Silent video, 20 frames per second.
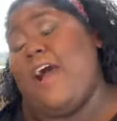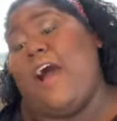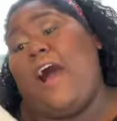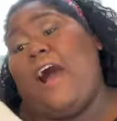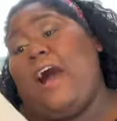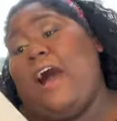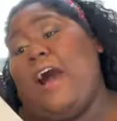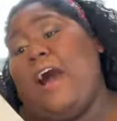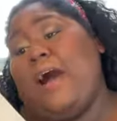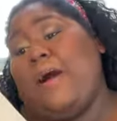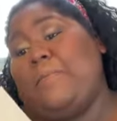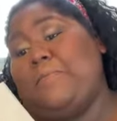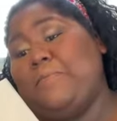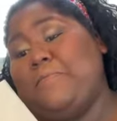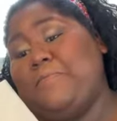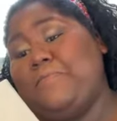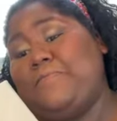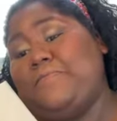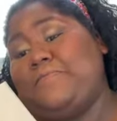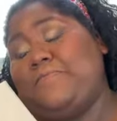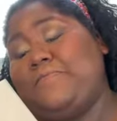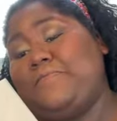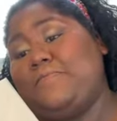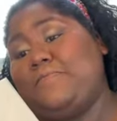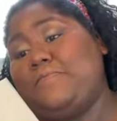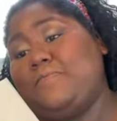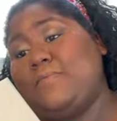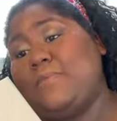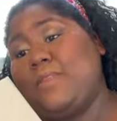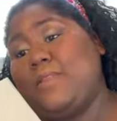All
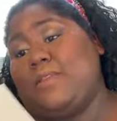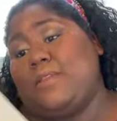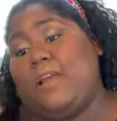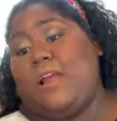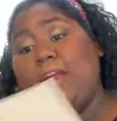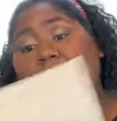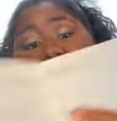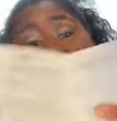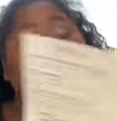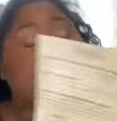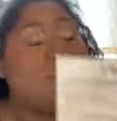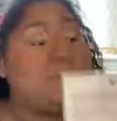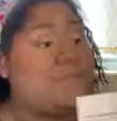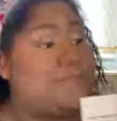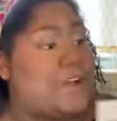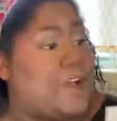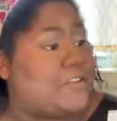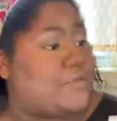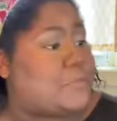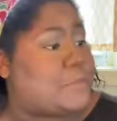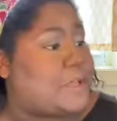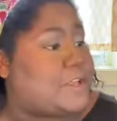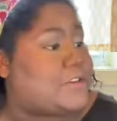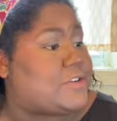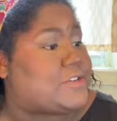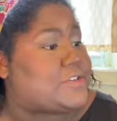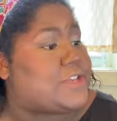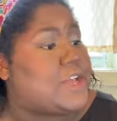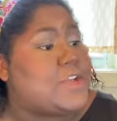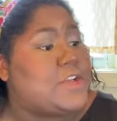right, step 5,
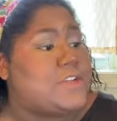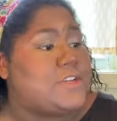blenders.